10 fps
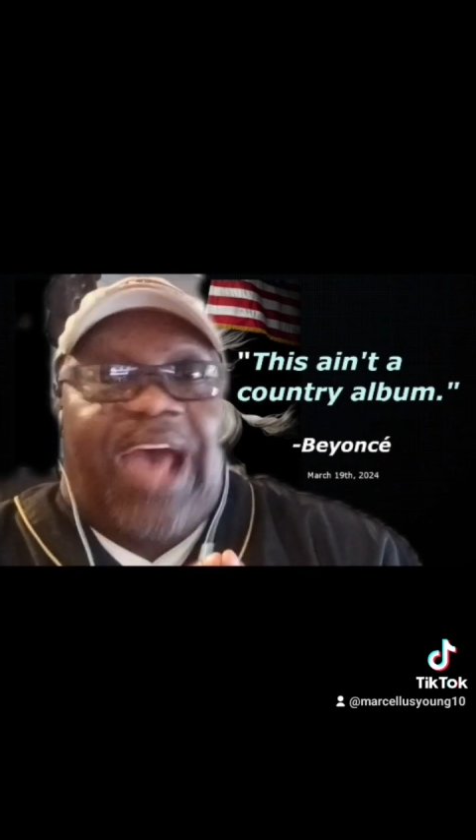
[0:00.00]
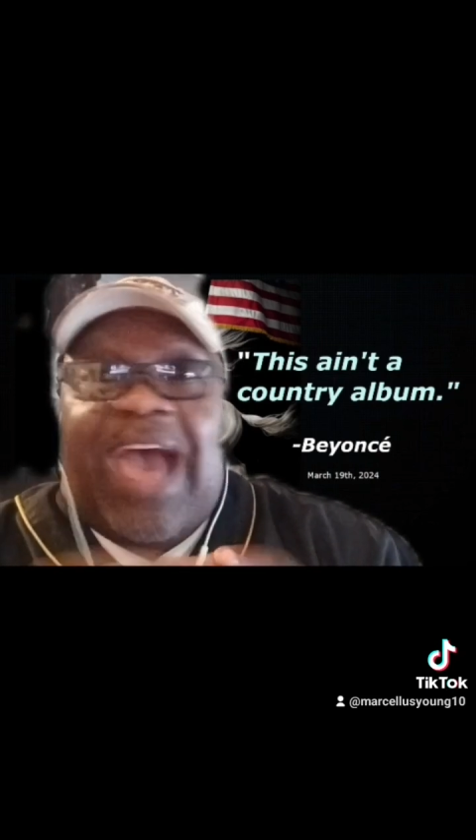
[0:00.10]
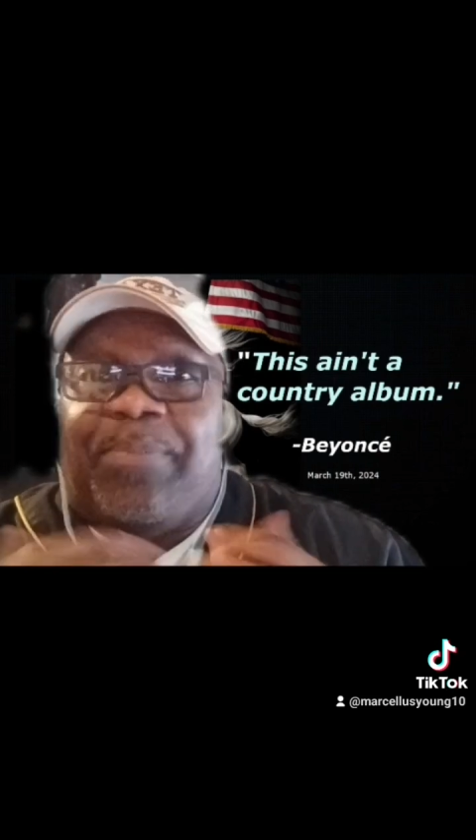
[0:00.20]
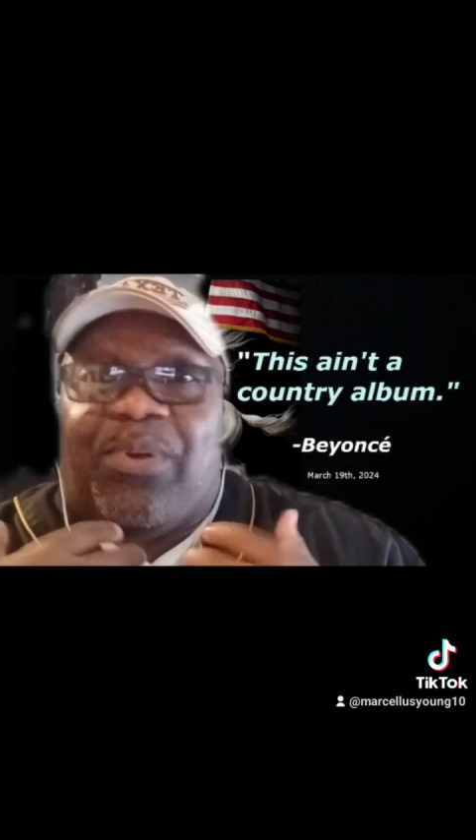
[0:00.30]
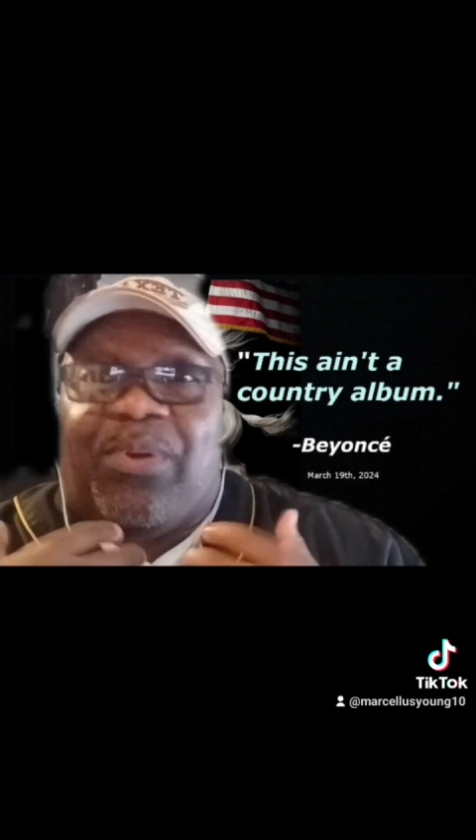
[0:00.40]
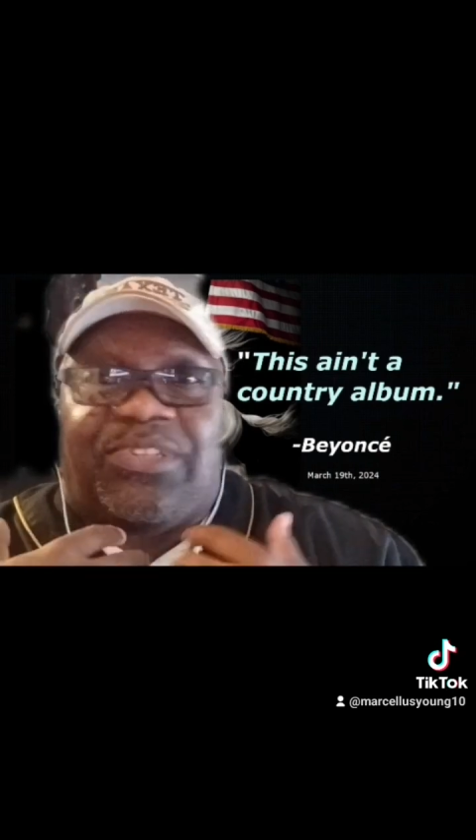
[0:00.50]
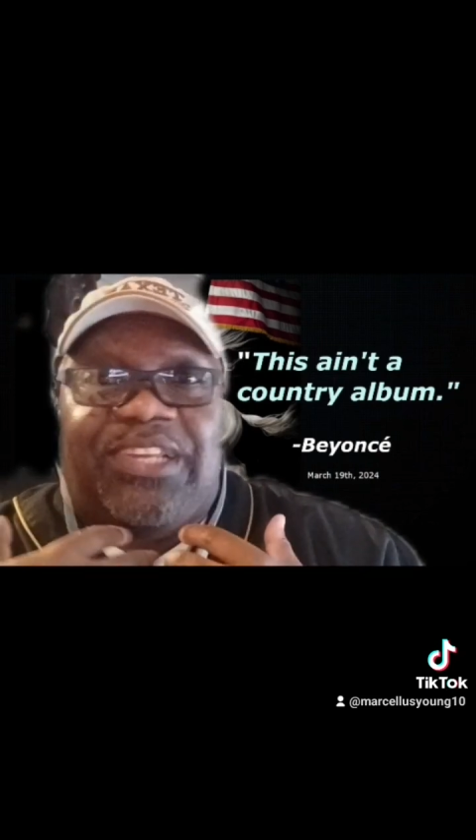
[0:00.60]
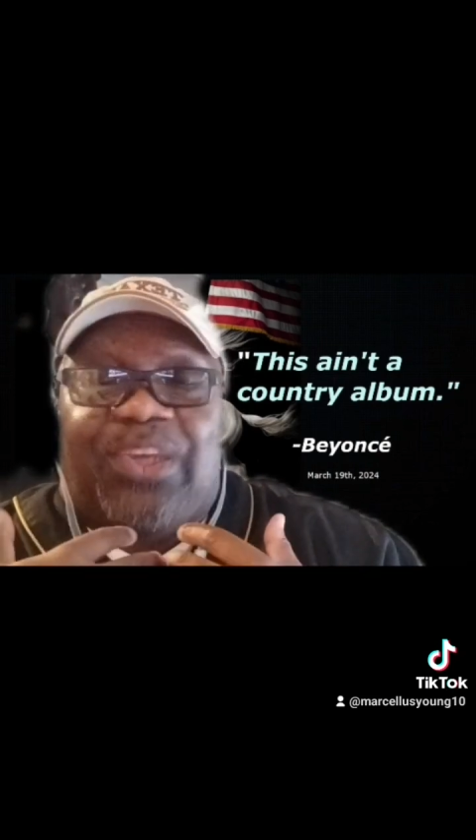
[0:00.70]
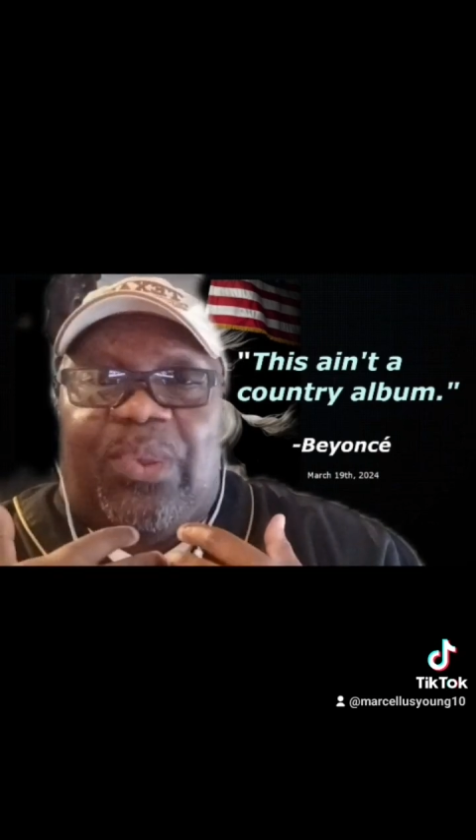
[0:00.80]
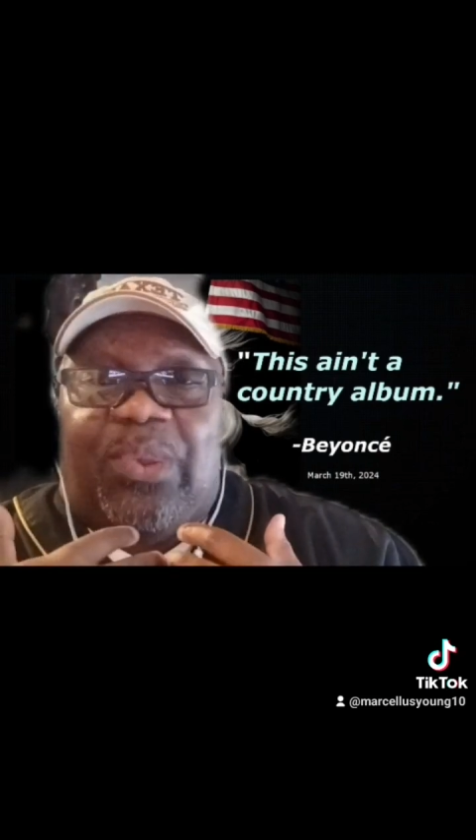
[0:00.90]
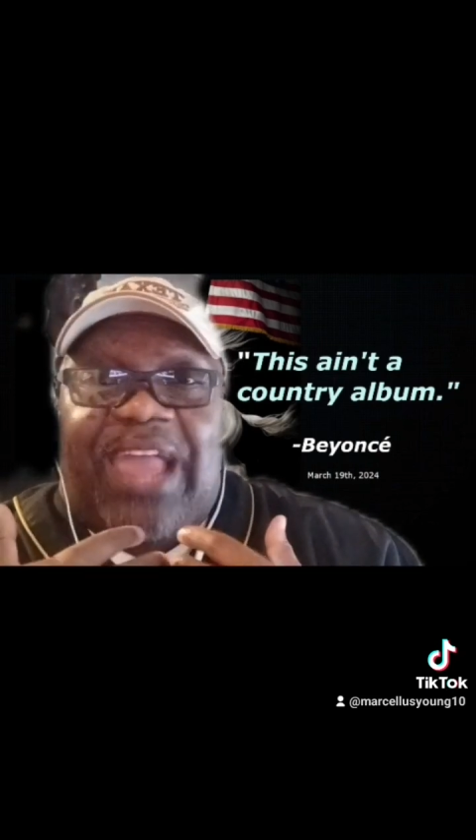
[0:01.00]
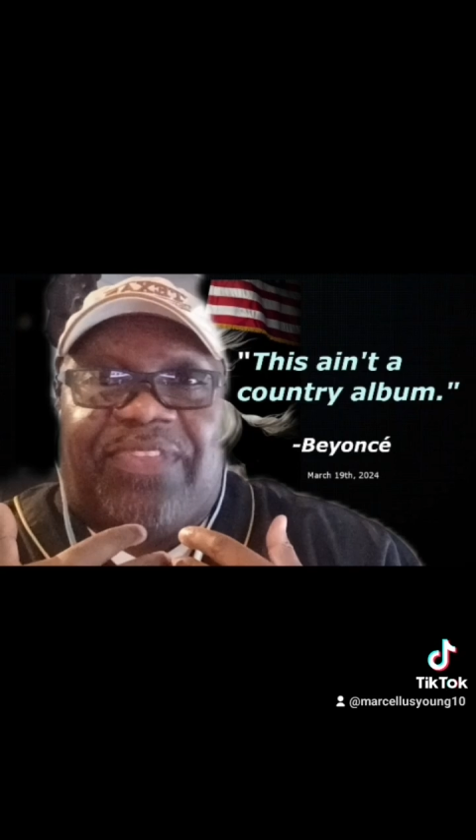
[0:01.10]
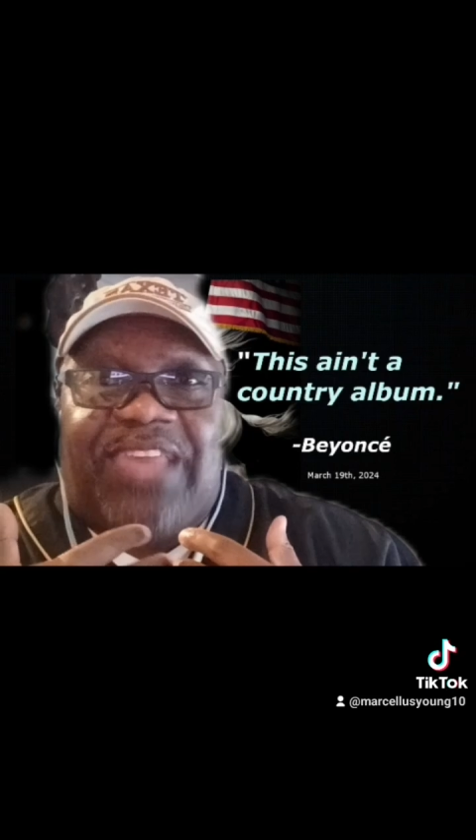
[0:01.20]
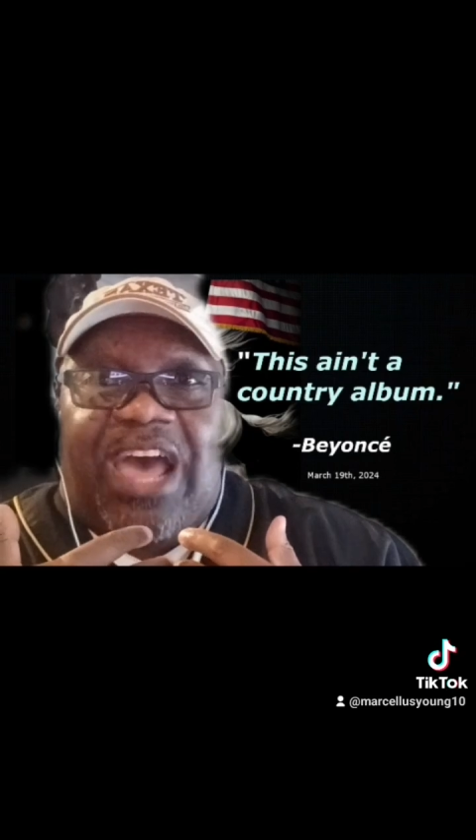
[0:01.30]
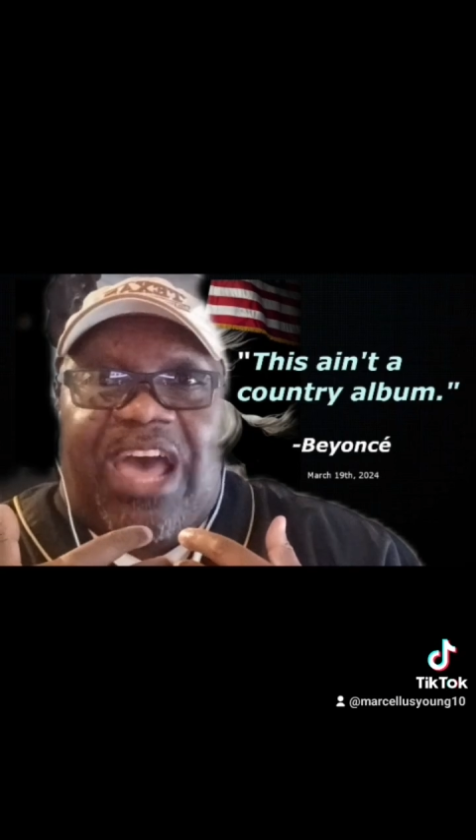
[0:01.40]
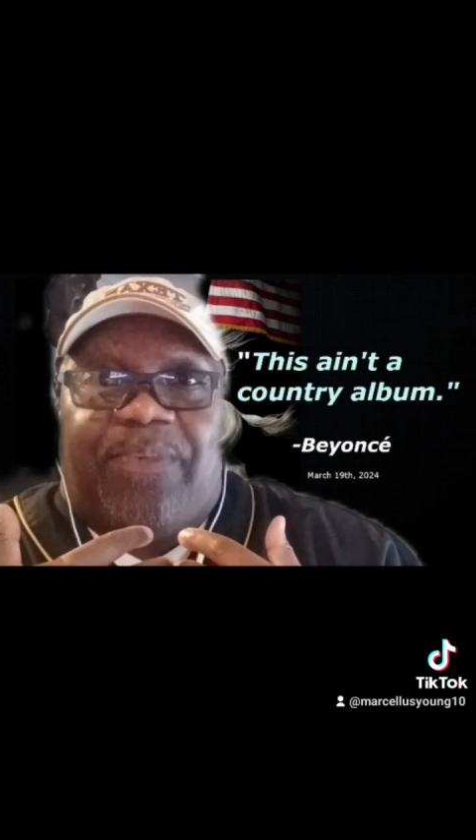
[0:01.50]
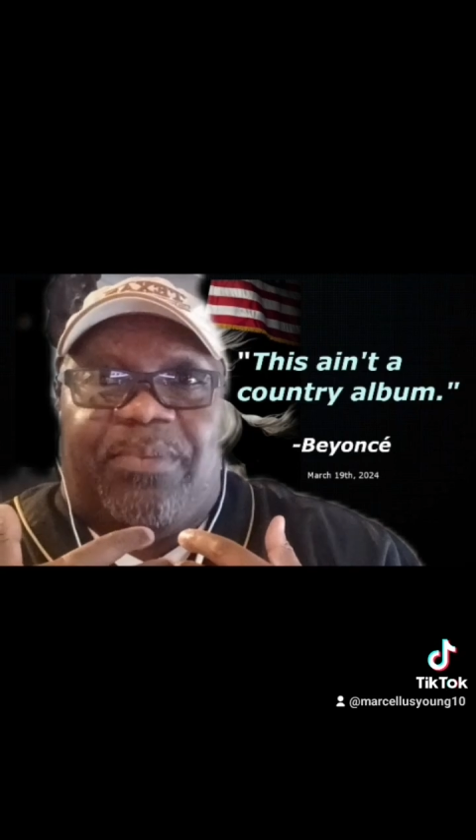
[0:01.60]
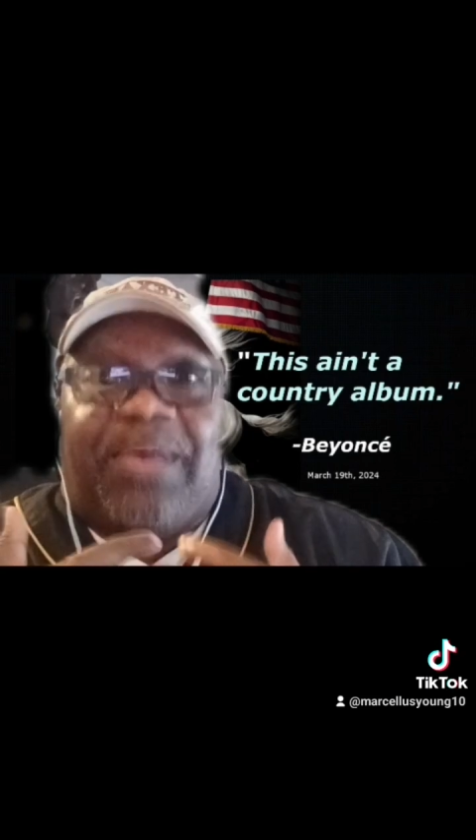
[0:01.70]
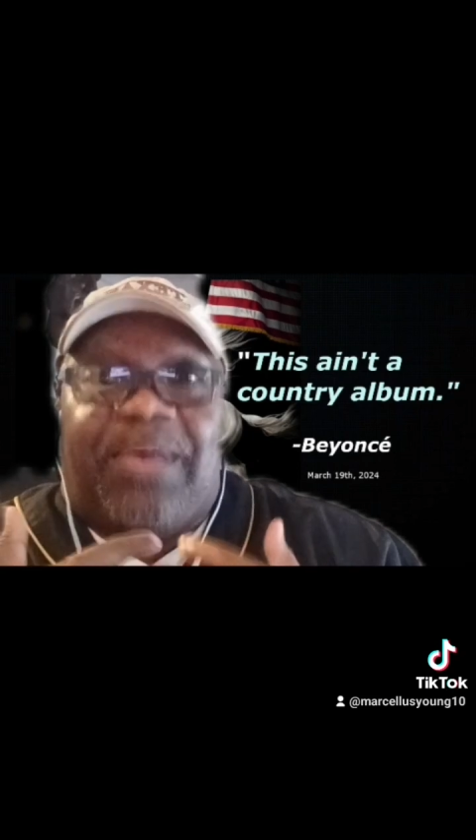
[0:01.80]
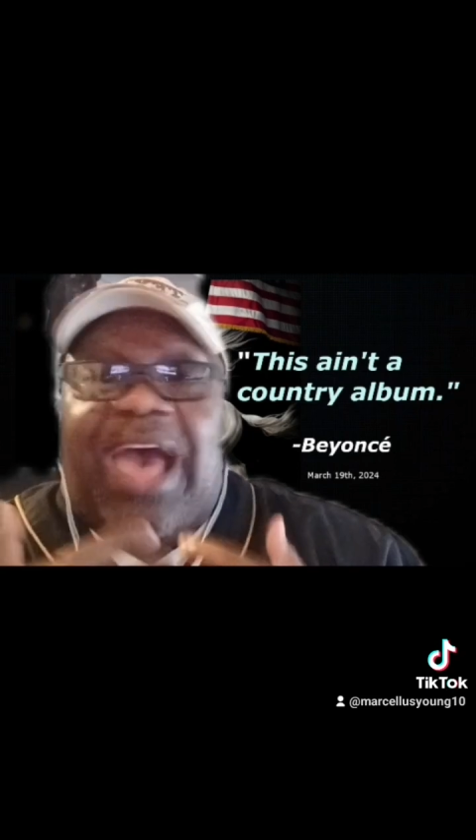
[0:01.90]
I personally don't like the album.